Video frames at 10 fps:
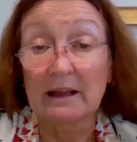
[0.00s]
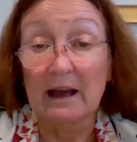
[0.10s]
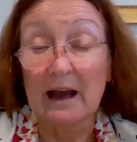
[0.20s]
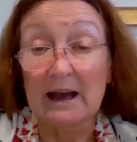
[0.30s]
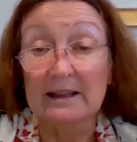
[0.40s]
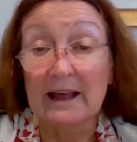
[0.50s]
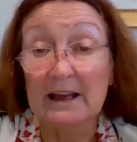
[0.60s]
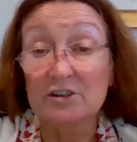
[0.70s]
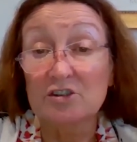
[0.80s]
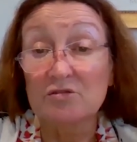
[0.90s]
are
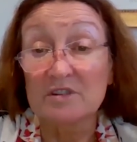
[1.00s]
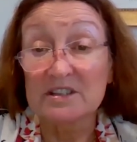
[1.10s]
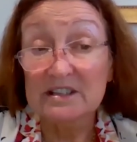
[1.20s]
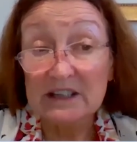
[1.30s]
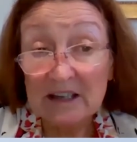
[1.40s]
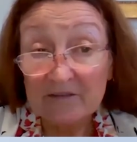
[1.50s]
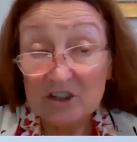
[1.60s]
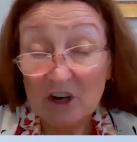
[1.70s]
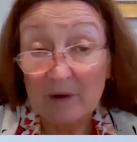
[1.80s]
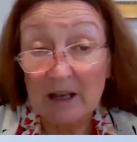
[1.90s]
that to receive
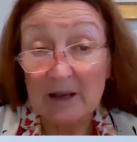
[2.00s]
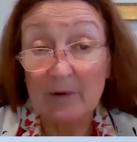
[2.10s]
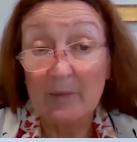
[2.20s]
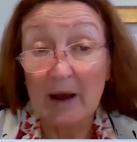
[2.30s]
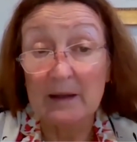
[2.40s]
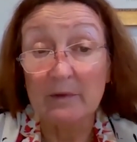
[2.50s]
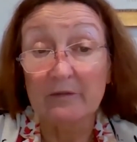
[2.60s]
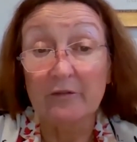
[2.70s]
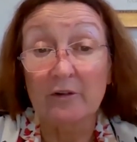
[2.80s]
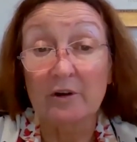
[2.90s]
JobKeeper payment
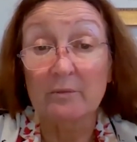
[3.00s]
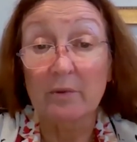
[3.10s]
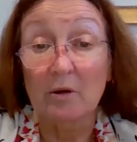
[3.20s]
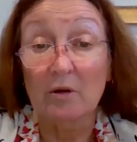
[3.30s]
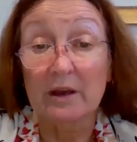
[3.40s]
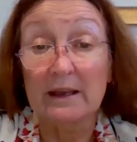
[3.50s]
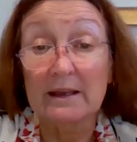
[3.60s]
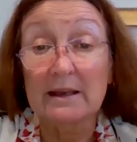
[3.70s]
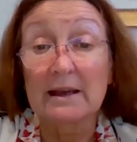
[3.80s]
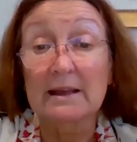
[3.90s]
for an
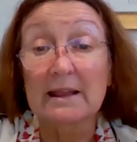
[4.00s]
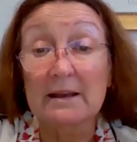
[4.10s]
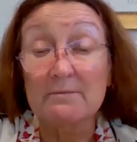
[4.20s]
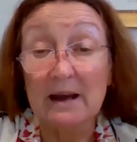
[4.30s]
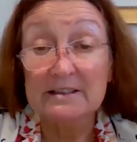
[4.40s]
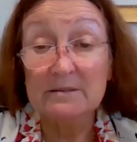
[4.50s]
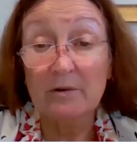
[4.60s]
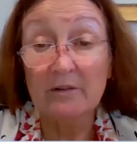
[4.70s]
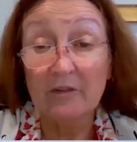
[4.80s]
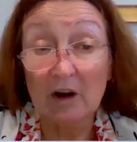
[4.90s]
employee, they must
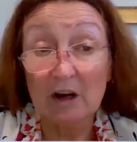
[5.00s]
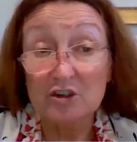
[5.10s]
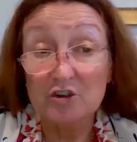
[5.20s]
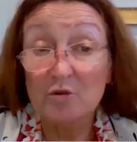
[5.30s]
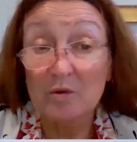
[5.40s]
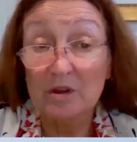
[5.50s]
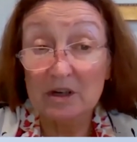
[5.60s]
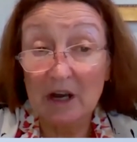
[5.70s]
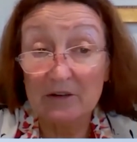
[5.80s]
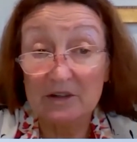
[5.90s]
provide you with a
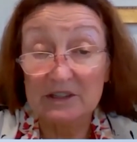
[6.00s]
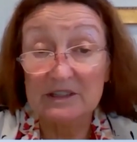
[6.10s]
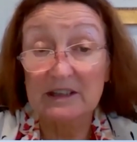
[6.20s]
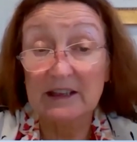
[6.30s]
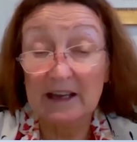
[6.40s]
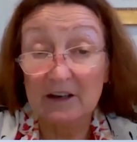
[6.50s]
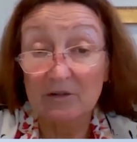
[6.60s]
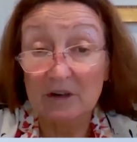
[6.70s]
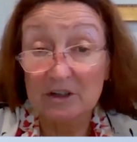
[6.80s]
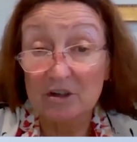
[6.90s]
notice that they
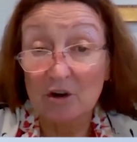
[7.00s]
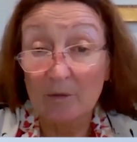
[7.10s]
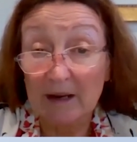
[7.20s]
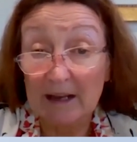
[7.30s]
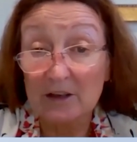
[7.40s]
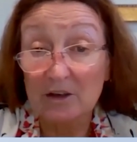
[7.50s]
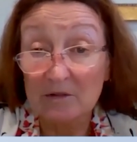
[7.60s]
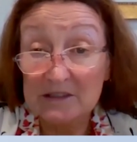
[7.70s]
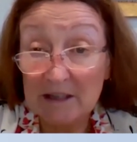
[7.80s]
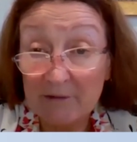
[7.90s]
agree to nominate you
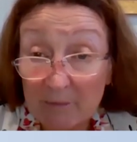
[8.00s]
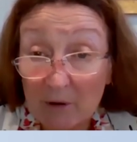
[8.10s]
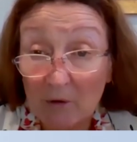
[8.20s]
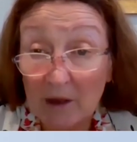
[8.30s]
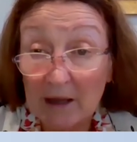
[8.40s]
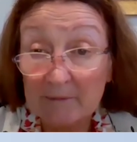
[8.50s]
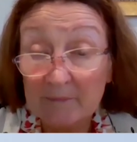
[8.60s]
as their employer,